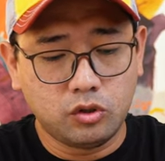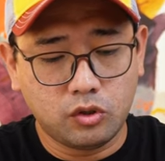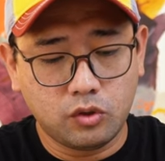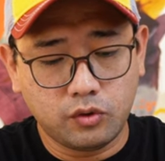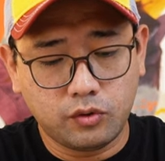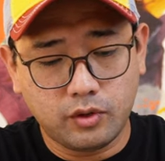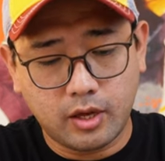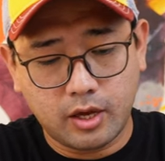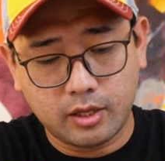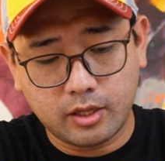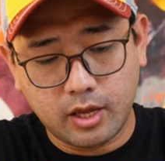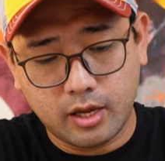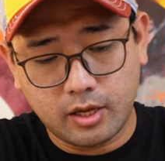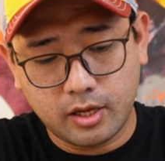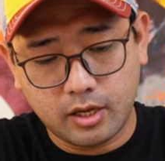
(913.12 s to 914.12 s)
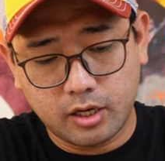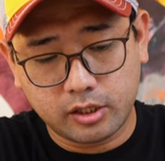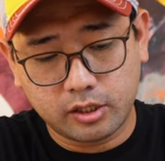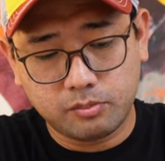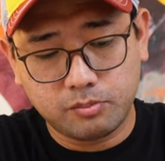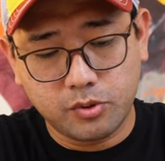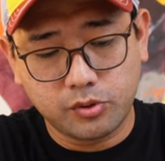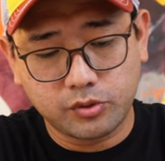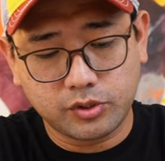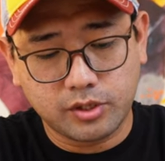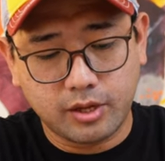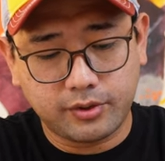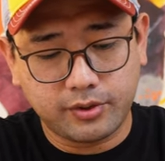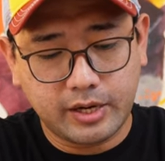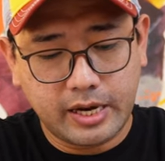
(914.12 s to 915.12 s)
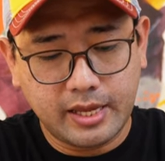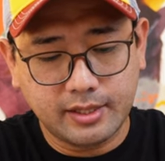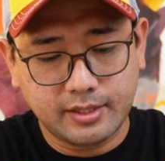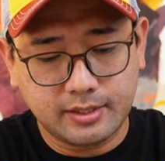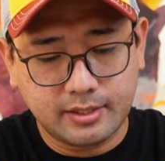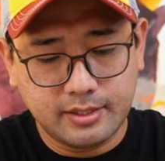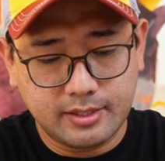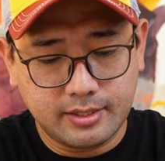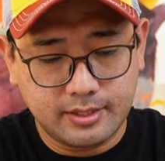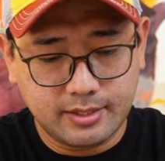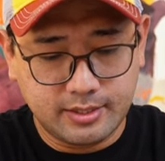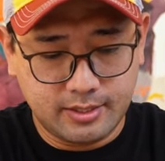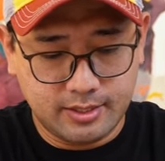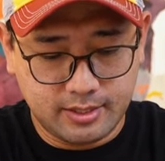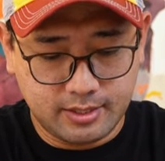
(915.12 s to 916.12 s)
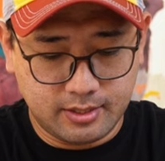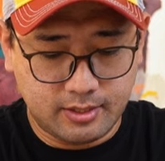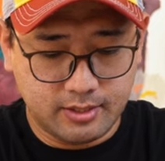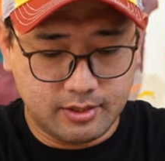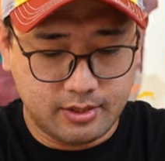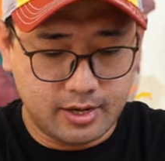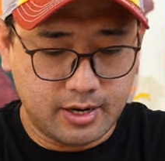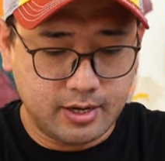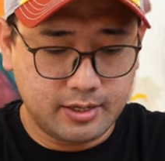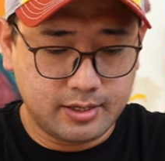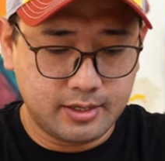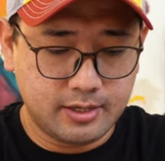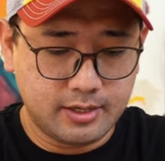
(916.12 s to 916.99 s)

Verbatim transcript: so that I can expose the thread. Right.